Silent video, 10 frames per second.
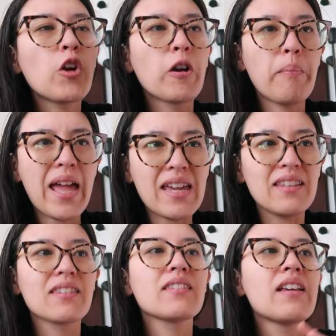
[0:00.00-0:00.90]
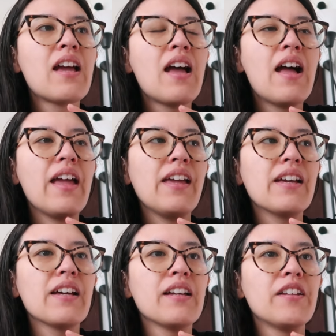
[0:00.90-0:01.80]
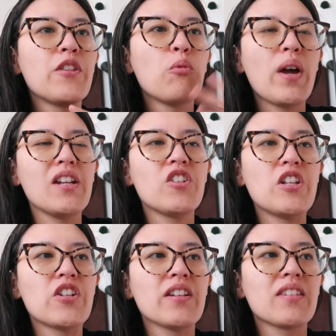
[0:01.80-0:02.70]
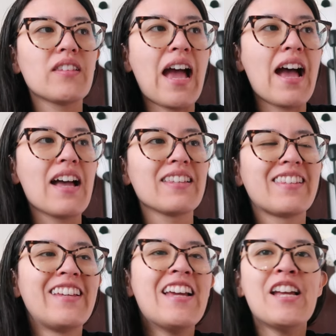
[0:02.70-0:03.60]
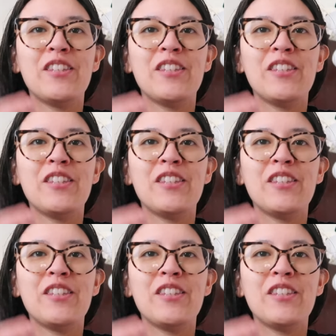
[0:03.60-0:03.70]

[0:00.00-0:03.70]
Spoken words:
her pace, and the way she just has